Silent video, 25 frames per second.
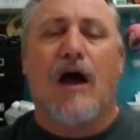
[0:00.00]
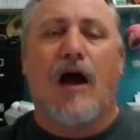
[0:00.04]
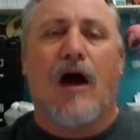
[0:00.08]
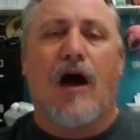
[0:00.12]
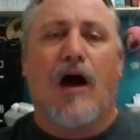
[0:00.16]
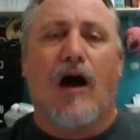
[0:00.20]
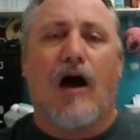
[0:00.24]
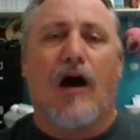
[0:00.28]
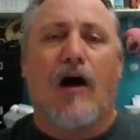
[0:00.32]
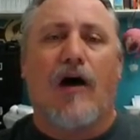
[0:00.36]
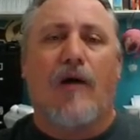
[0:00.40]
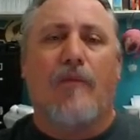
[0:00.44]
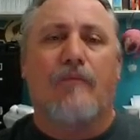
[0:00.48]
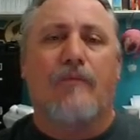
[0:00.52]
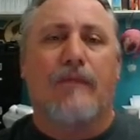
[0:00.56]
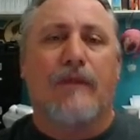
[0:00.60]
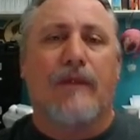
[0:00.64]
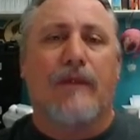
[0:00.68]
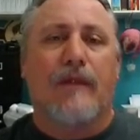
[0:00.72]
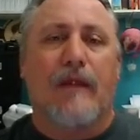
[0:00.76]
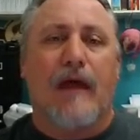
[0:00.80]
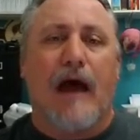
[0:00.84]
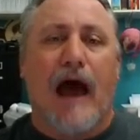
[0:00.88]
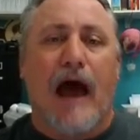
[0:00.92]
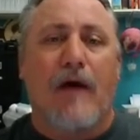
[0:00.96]

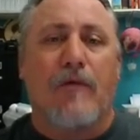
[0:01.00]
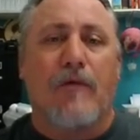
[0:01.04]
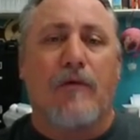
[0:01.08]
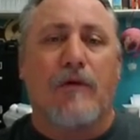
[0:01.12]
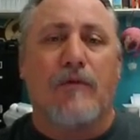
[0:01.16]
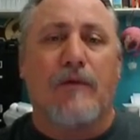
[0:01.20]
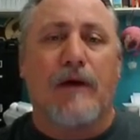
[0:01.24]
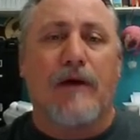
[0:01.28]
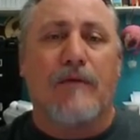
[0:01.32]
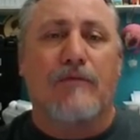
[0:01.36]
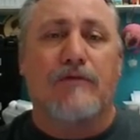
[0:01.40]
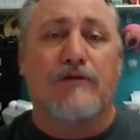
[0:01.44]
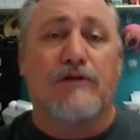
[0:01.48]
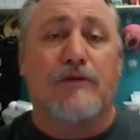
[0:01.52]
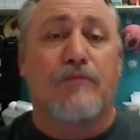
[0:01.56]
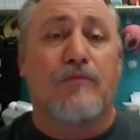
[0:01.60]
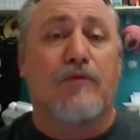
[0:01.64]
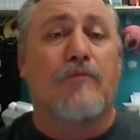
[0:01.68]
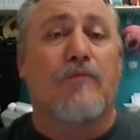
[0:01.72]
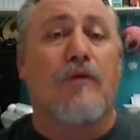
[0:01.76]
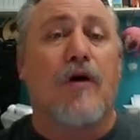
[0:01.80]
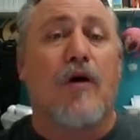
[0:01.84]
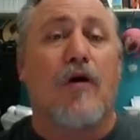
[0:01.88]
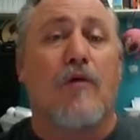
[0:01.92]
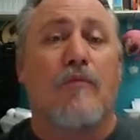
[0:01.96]
I would be able to
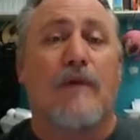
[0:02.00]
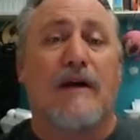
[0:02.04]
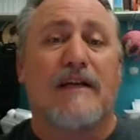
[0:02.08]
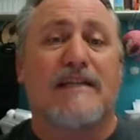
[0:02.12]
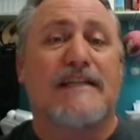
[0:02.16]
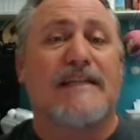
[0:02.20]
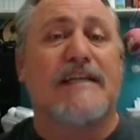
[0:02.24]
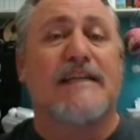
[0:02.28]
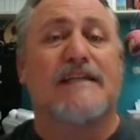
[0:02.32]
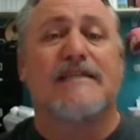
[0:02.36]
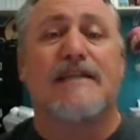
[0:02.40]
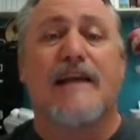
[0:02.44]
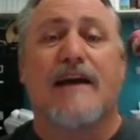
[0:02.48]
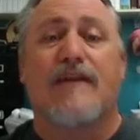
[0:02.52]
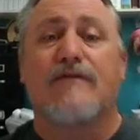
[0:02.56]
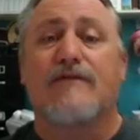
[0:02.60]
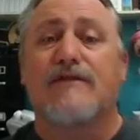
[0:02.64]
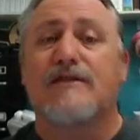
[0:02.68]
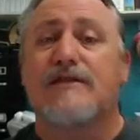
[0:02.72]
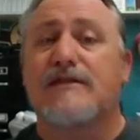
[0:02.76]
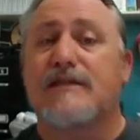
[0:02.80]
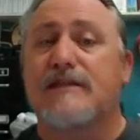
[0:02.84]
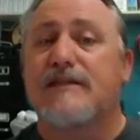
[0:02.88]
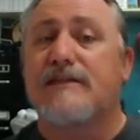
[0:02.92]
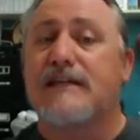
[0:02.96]
promote my
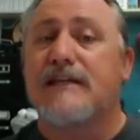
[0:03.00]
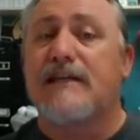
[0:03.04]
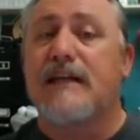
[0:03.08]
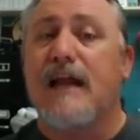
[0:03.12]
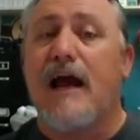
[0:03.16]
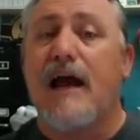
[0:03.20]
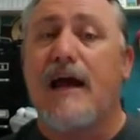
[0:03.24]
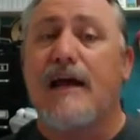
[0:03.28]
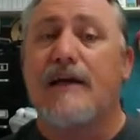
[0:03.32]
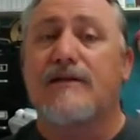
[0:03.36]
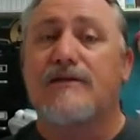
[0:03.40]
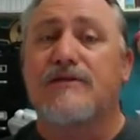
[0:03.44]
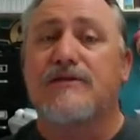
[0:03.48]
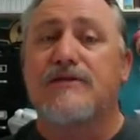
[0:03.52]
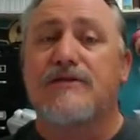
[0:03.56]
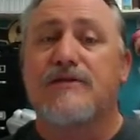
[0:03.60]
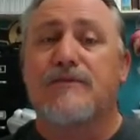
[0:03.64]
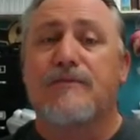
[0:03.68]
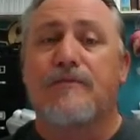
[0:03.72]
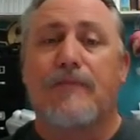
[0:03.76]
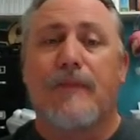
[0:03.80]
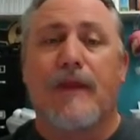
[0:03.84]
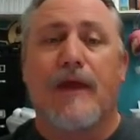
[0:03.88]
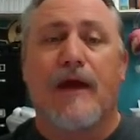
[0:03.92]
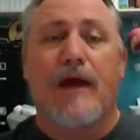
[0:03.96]
T7s to T9s.
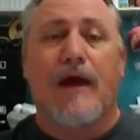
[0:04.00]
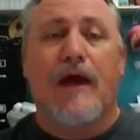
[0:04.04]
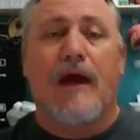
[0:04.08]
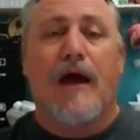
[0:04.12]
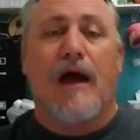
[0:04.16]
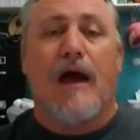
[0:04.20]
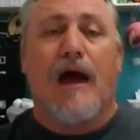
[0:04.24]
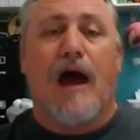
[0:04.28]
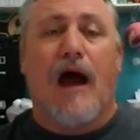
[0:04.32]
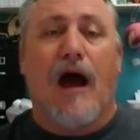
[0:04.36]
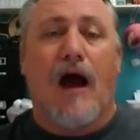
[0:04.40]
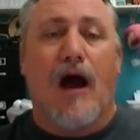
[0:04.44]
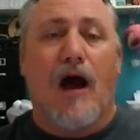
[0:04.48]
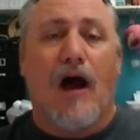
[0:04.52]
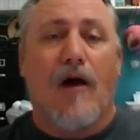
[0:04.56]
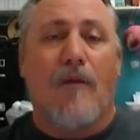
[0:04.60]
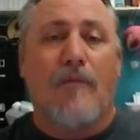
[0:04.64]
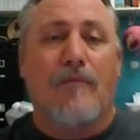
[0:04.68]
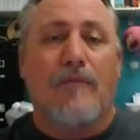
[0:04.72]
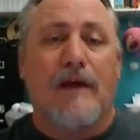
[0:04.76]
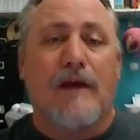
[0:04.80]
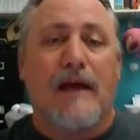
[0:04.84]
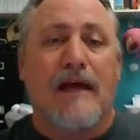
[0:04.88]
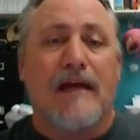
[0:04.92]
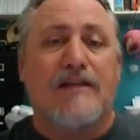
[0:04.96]

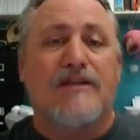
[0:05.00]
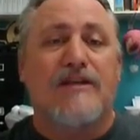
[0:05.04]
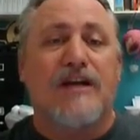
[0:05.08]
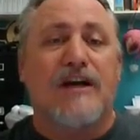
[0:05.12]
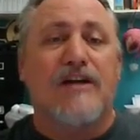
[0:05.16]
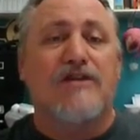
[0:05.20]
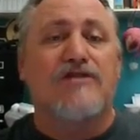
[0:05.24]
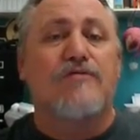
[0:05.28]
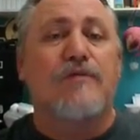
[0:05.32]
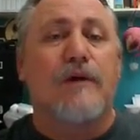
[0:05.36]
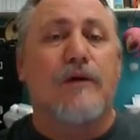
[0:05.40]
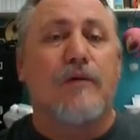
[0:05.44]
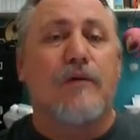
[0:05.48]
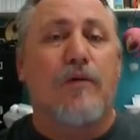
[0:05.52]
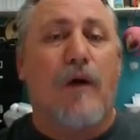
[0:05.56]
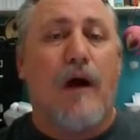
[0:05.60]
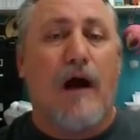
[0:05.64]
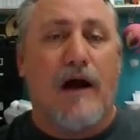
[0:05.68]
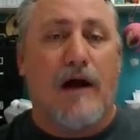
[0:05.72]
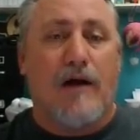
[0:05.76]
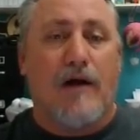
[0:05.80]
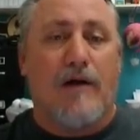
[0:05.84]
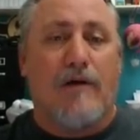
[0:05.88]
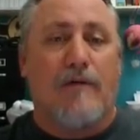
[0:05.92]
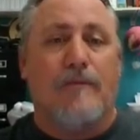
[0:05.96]
It does
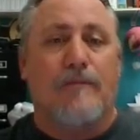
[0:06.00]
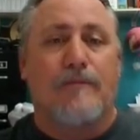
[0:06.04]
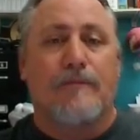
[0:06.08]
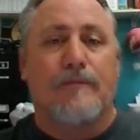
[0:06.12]
require